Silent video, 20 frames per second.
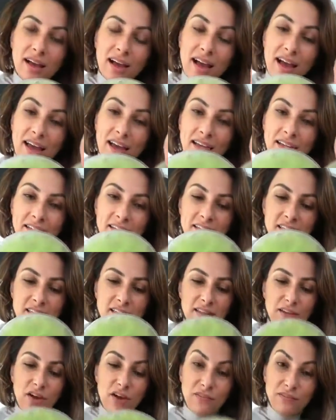And the
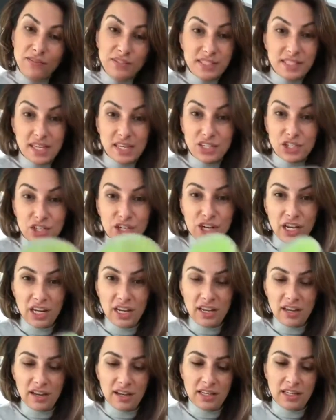conversation
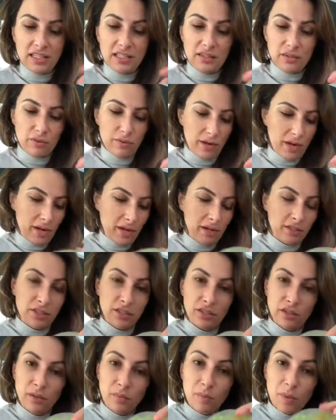here is around,
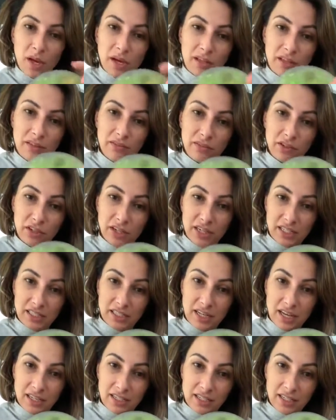on the back they've got
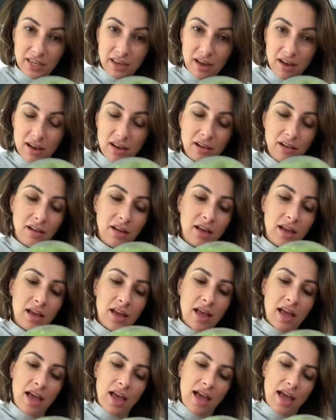Antarctica,
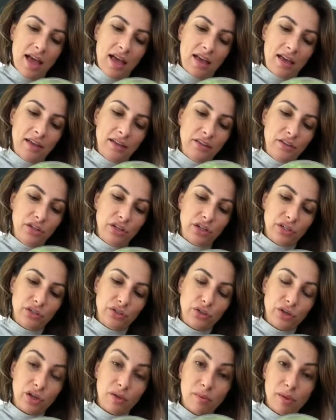and you can
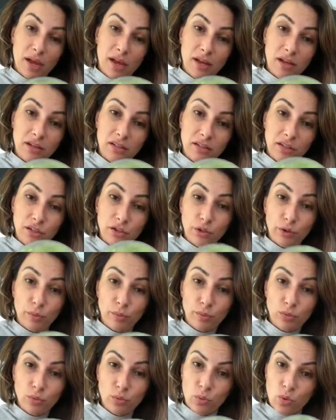talk about
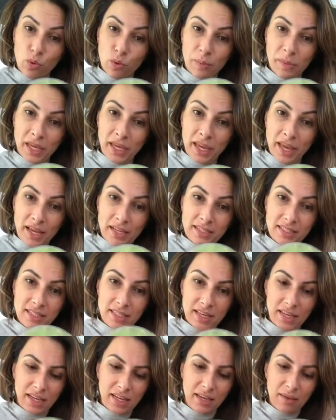global warming as
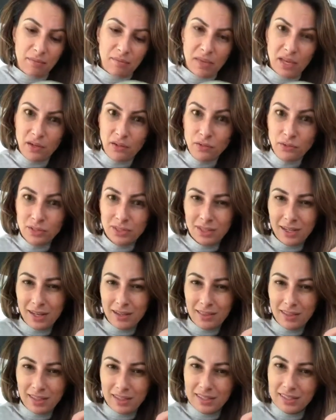they melt at
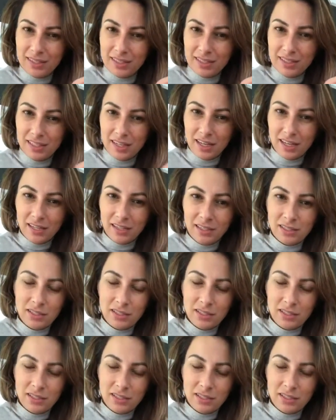the end of the day.